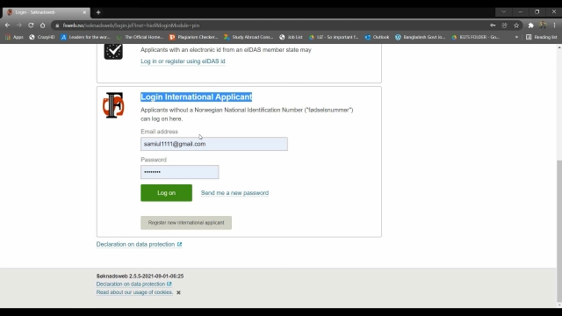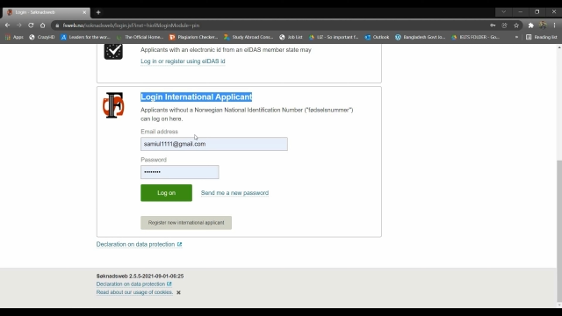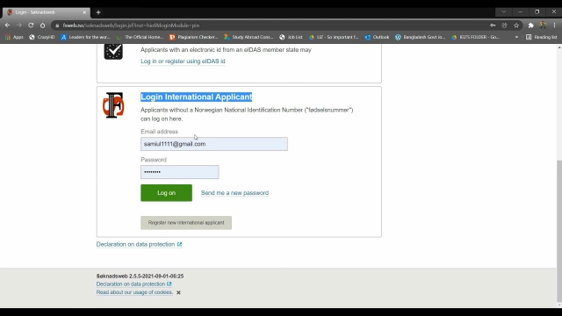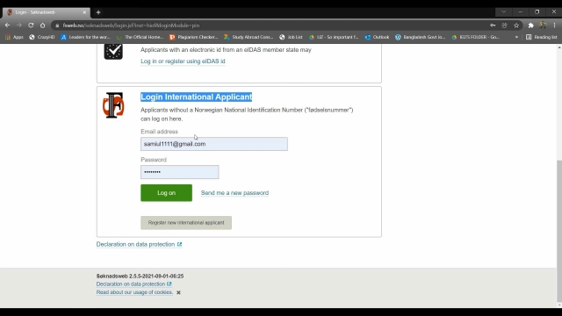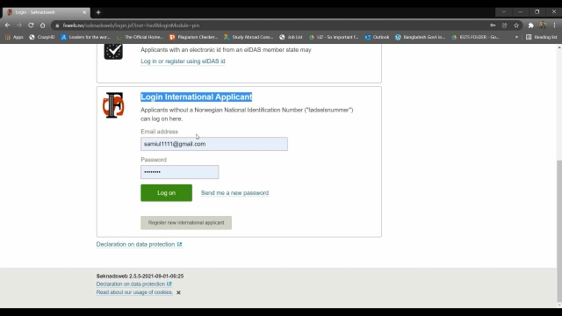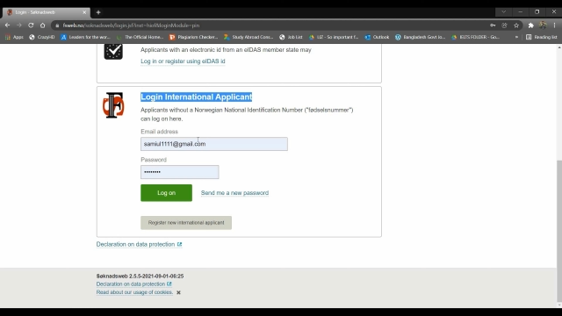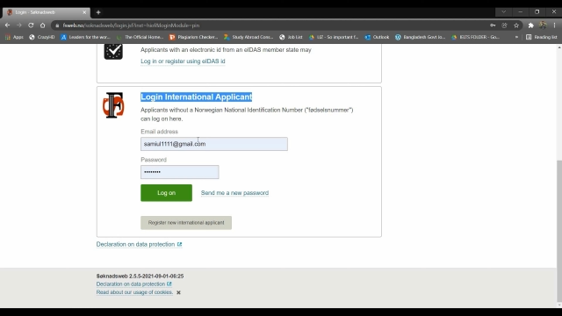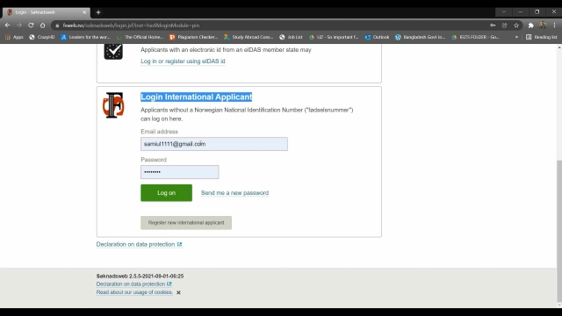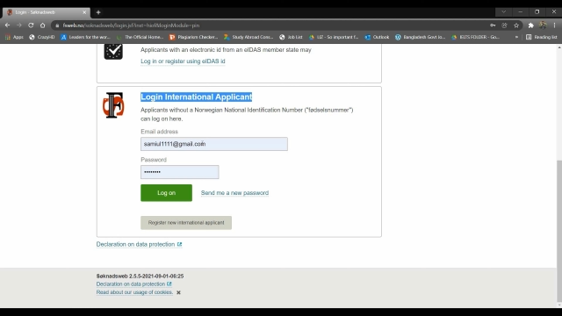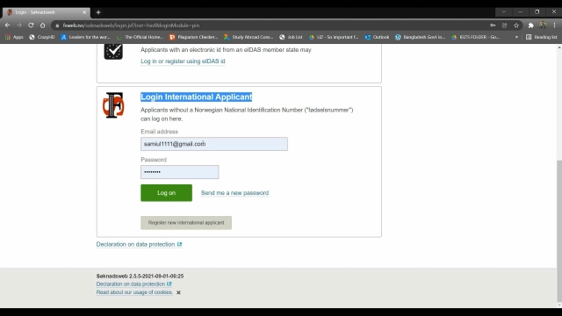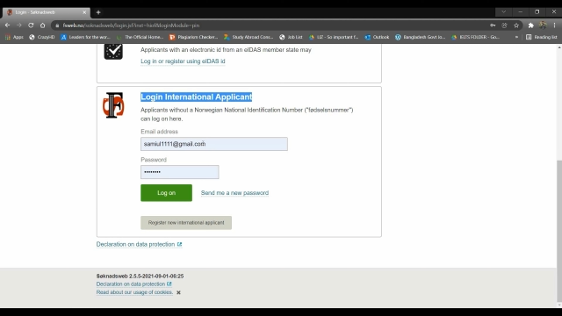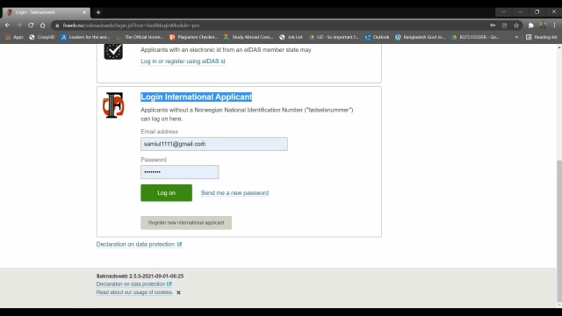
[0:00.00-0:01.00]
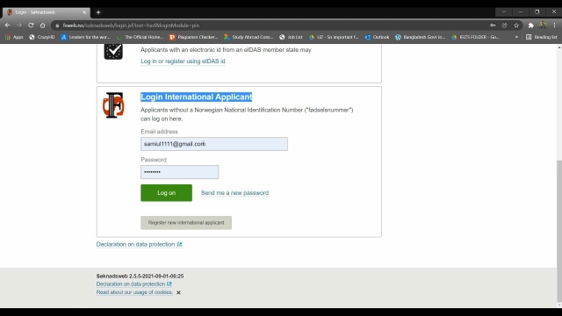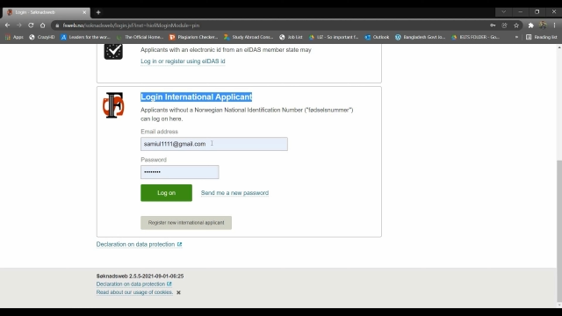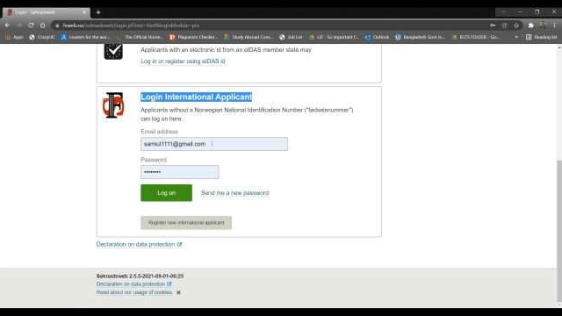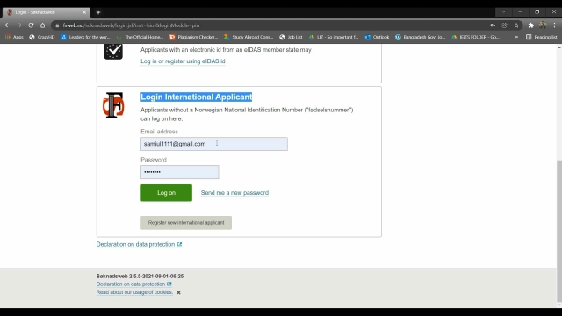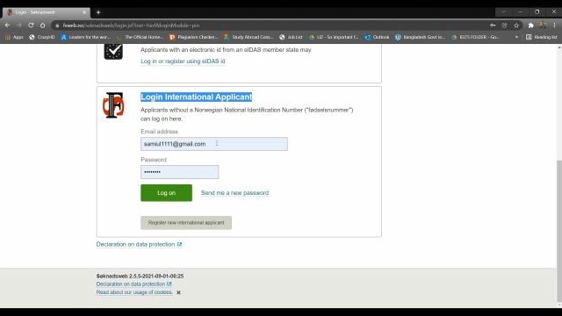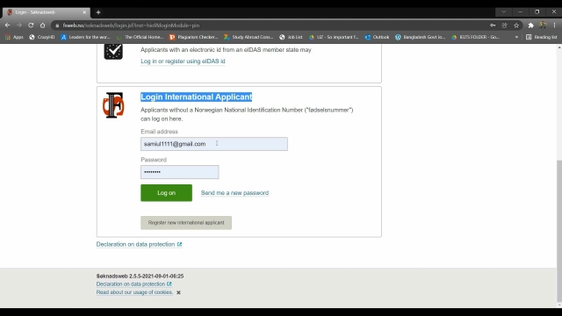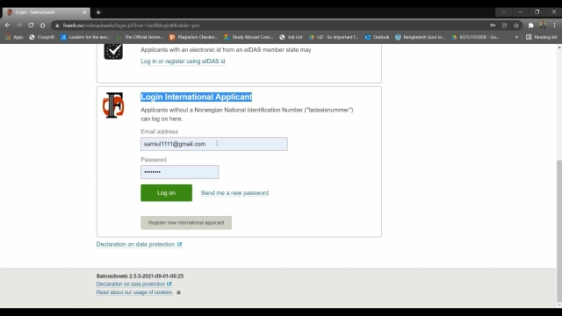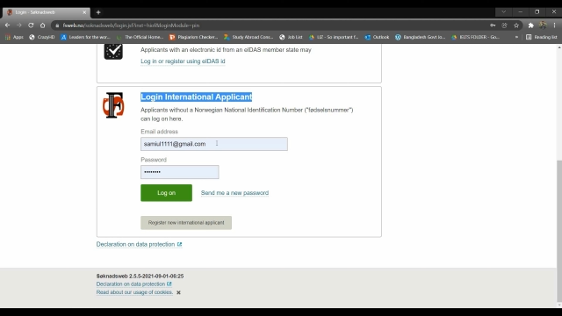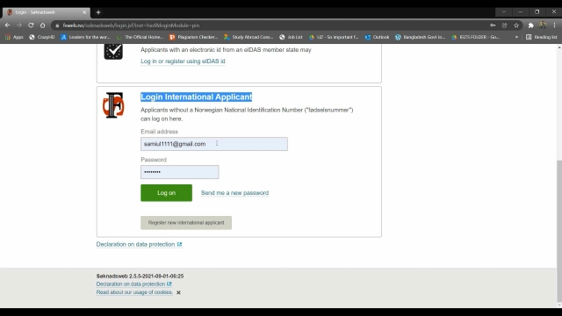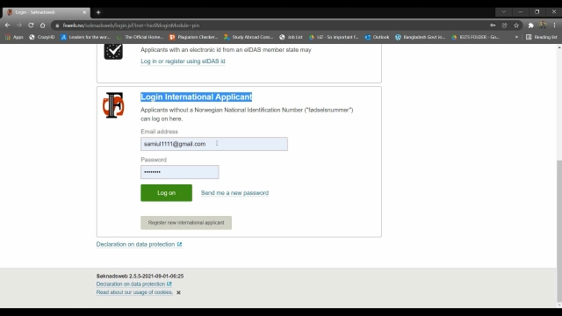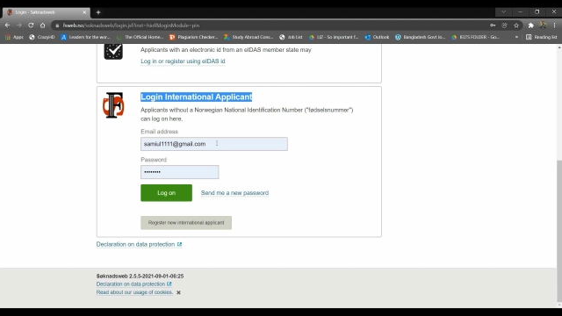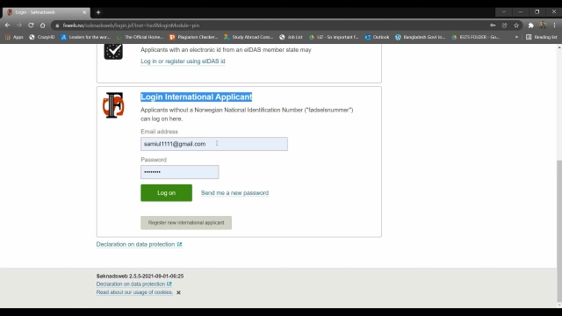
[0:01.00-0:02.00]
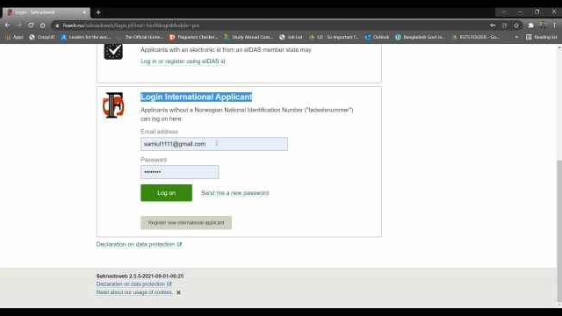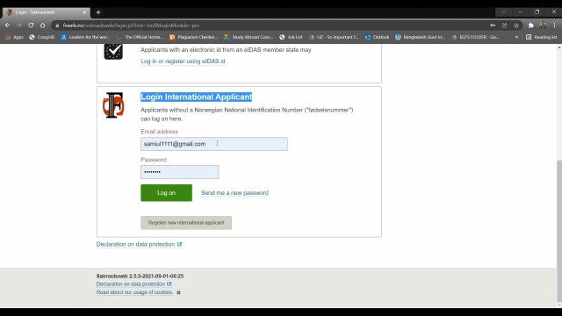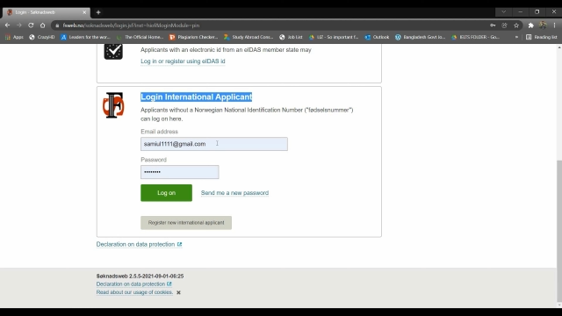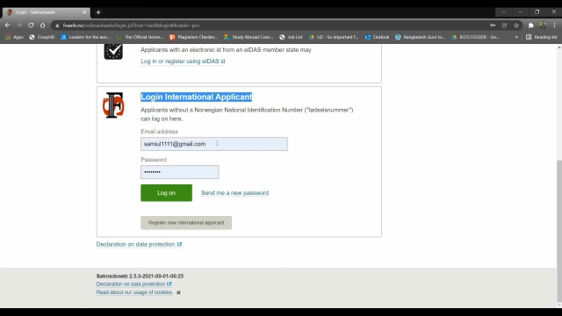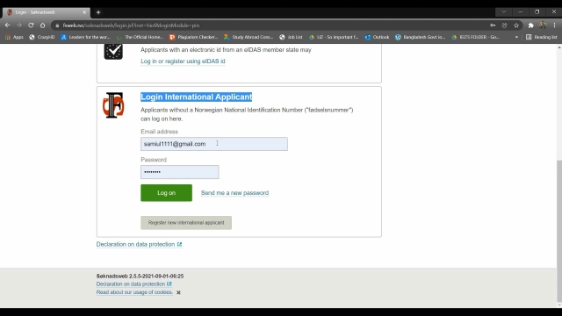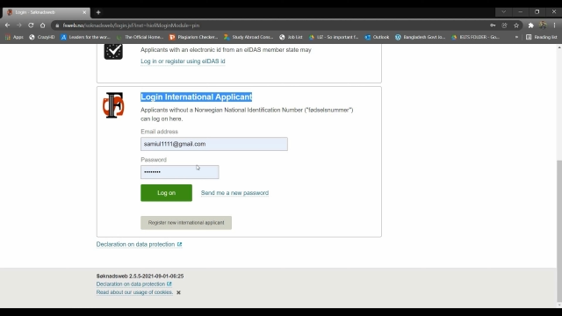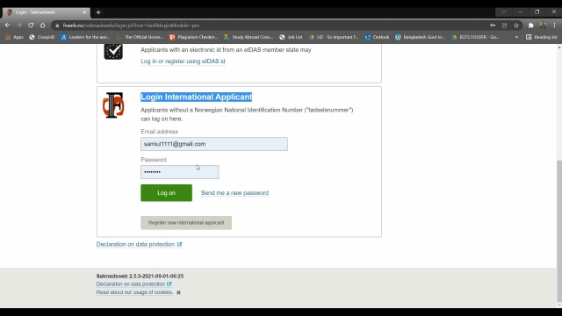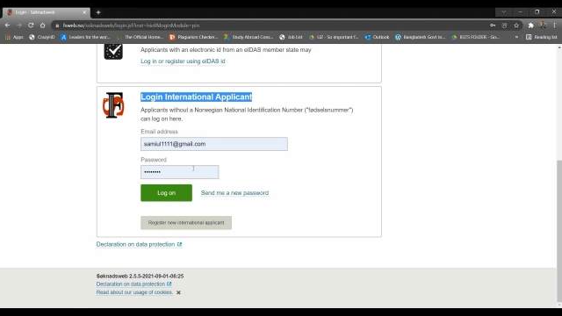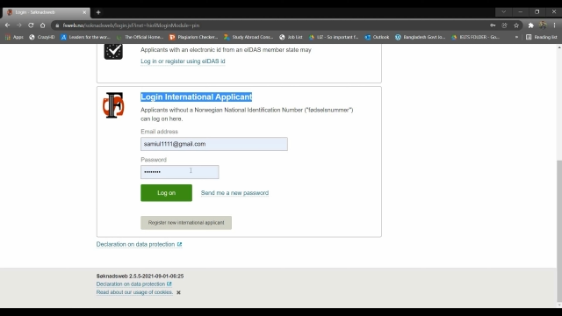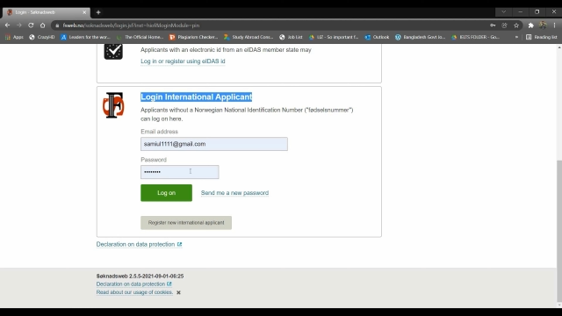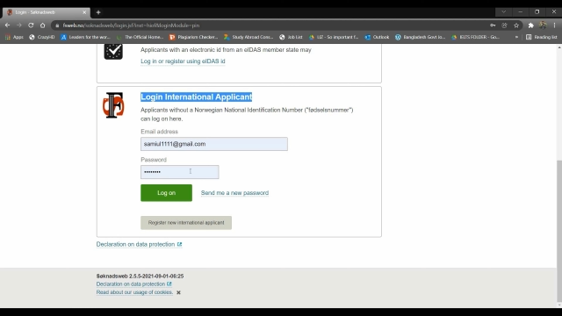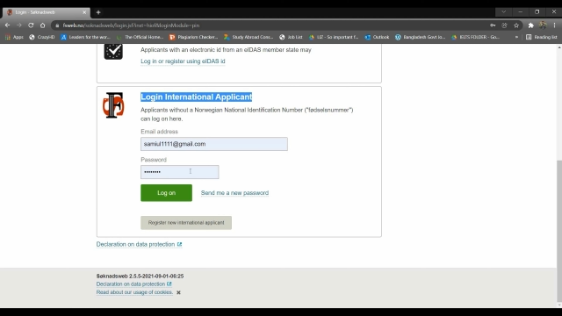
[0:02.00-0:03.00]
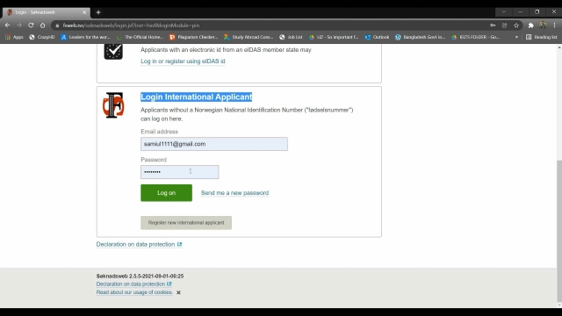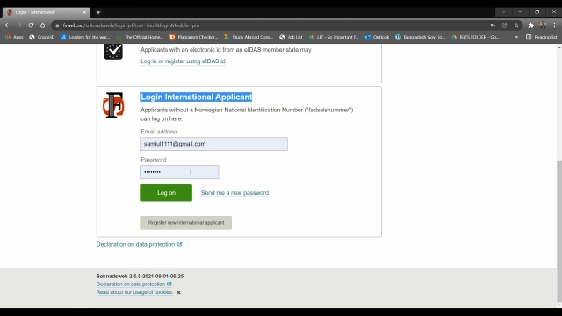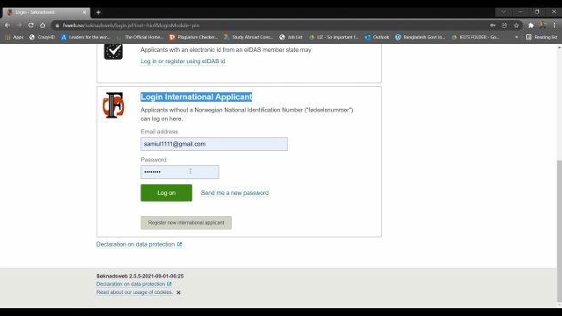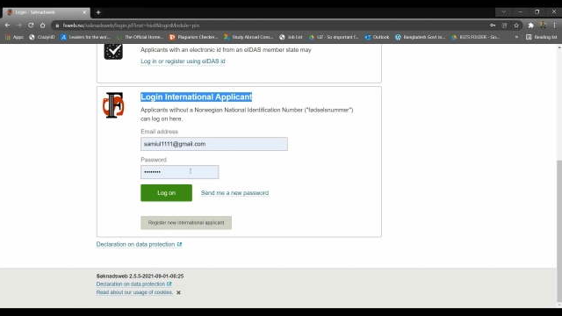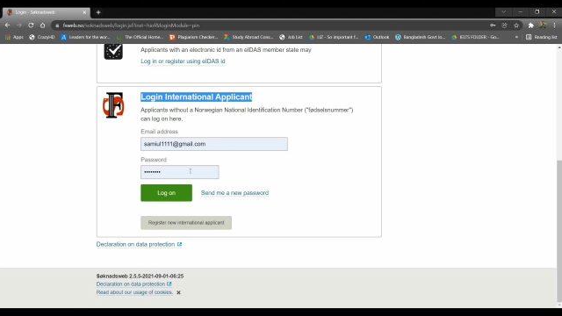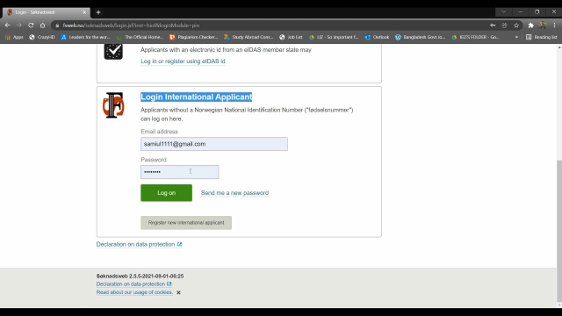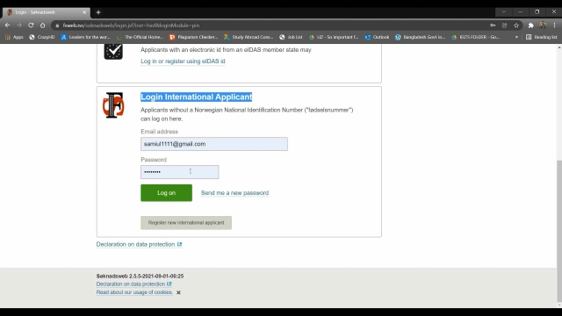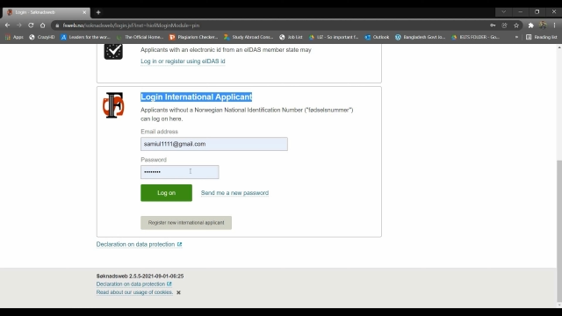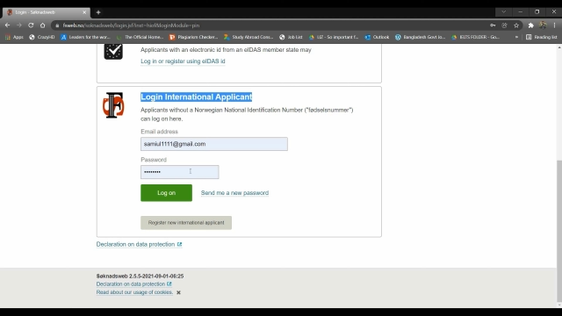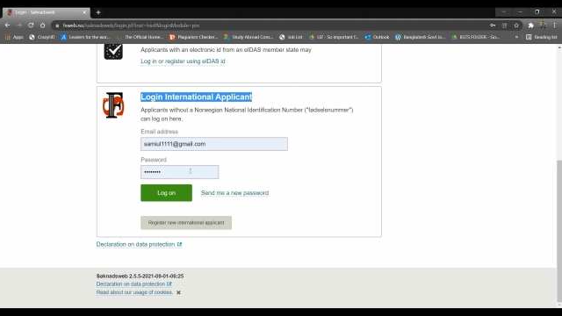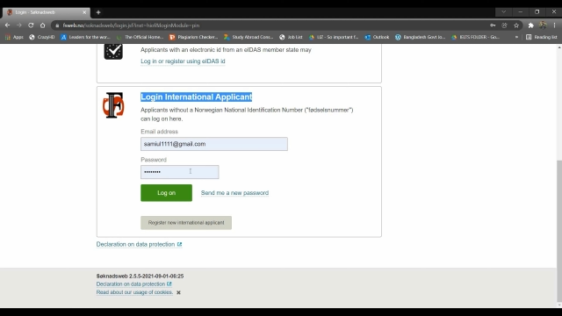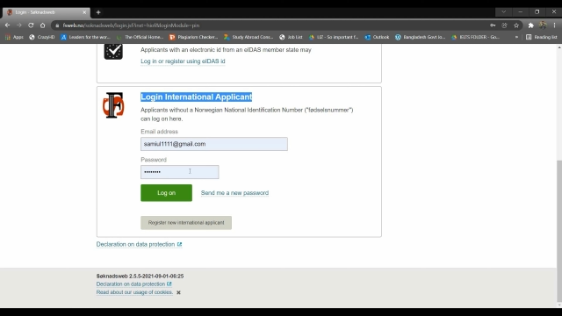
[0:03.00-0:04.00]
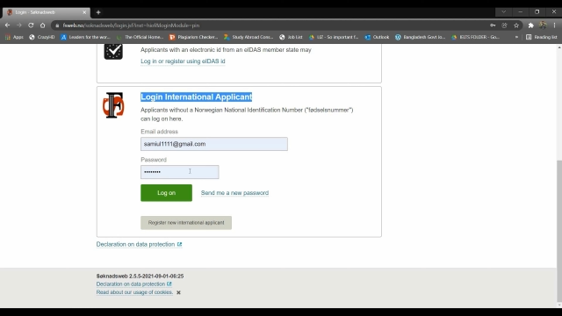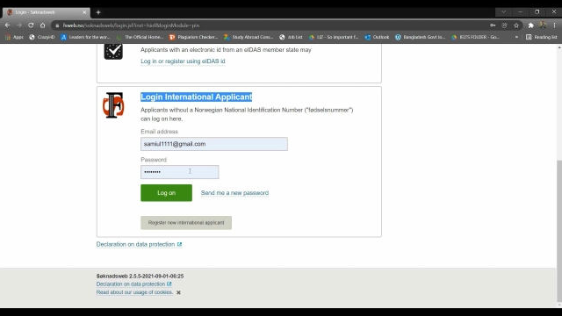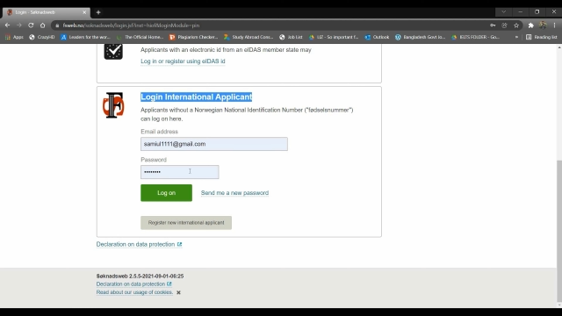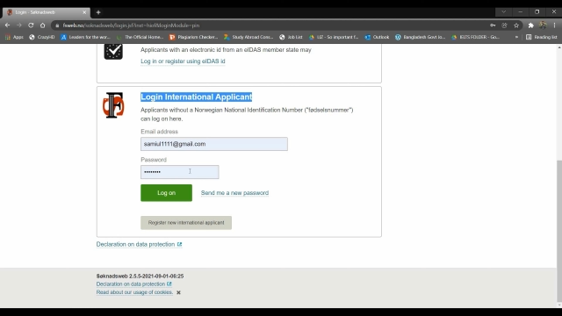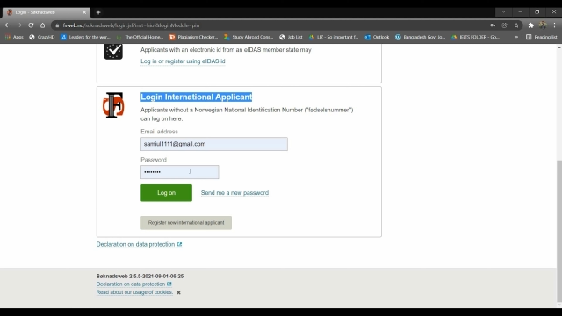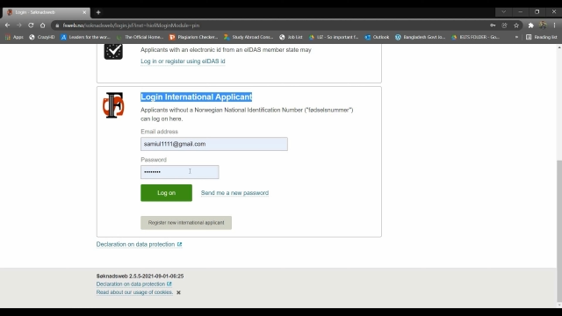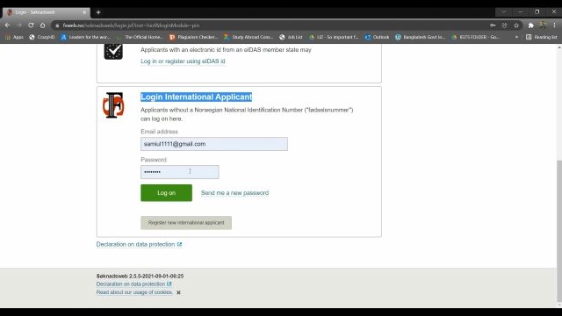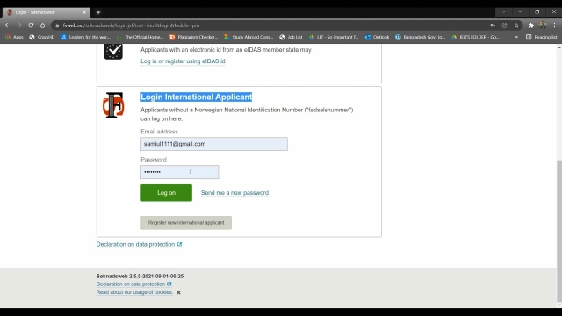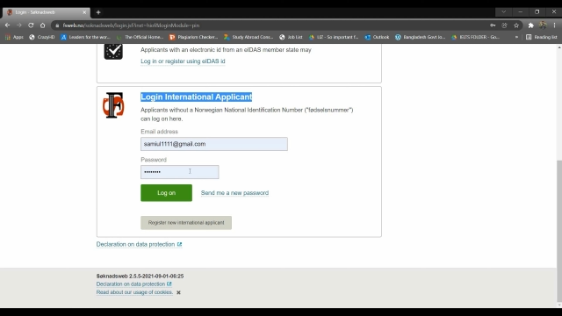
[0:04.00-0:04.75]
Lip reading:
[unreadable: no face in view]